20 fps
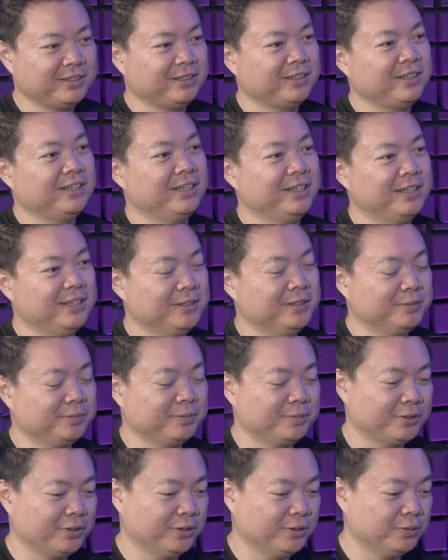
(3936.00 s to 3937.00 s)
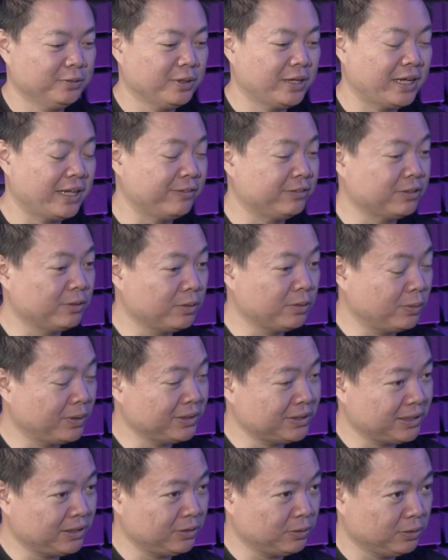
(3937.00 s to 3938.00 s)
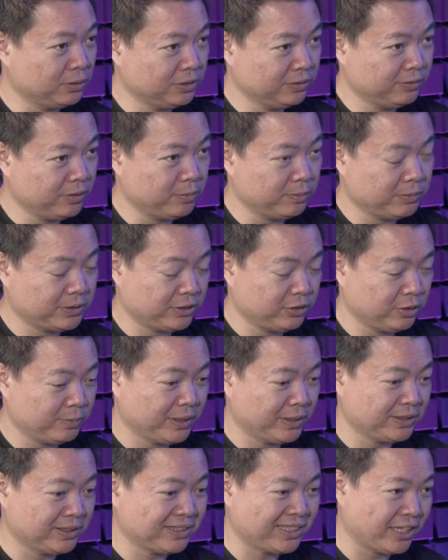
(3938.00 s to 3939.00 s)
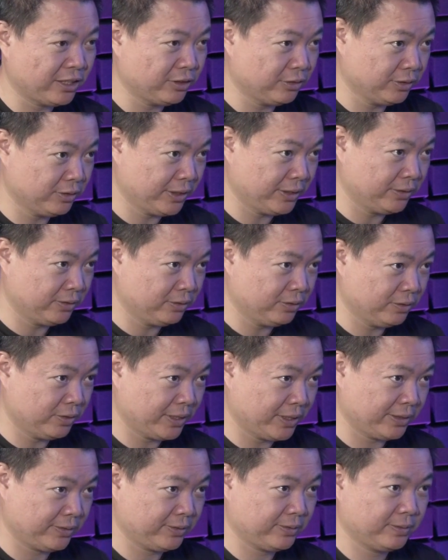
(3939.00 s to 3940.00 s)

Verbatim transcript: Um, so if someone wants to get a hold of you, send you a message. How do they do that? Just